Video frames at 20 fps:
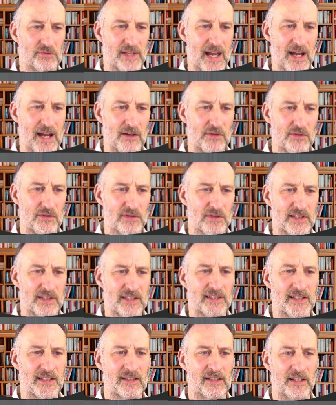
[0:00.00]
to. Now you
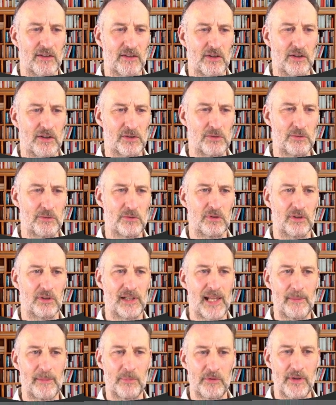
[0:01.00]
see that there are two
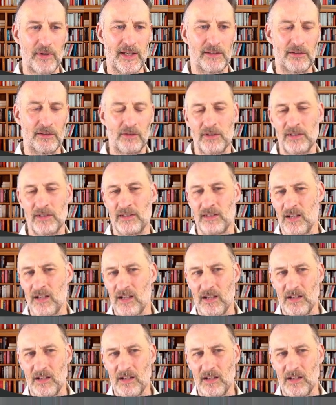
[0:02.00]
collaborators,